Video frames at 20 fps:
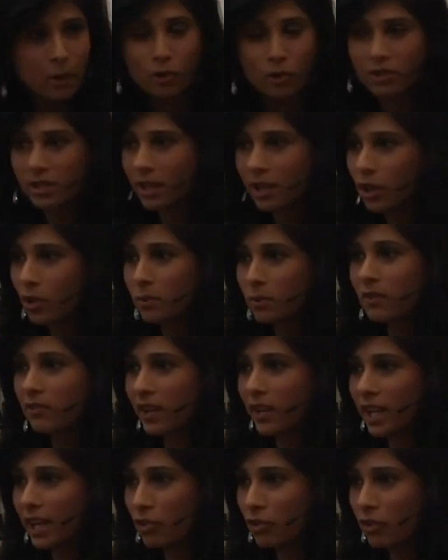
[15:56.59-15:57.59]
post the global
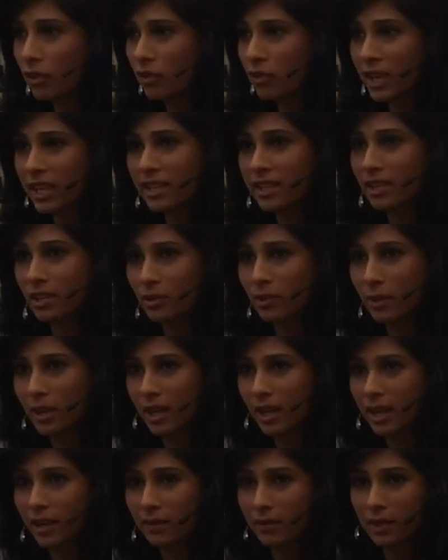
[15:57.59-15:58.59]
financial crisis. So
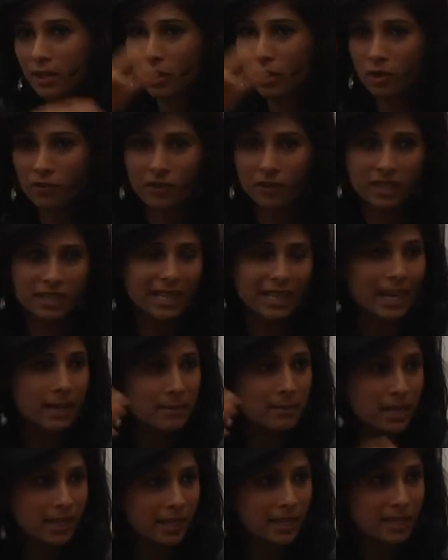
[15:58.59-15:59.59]
the euro first
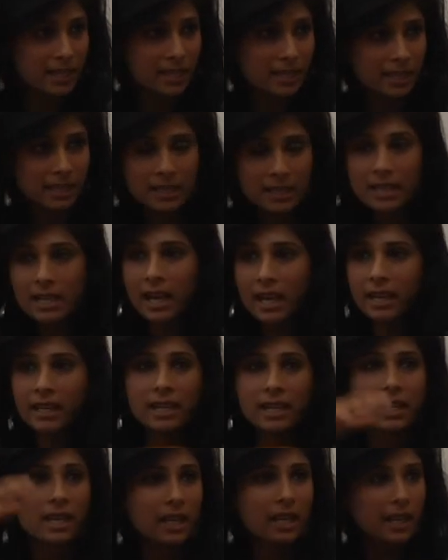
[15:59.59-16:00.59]
came in
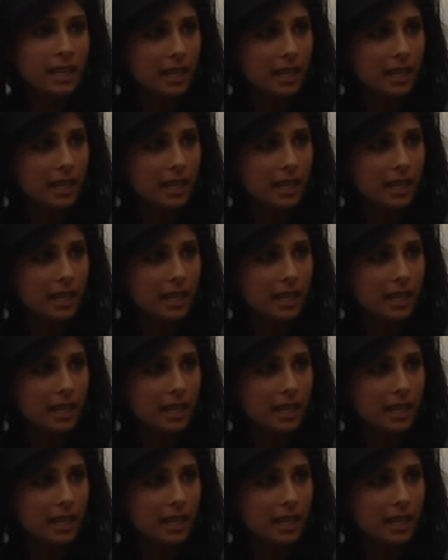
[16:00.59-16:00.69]
1999,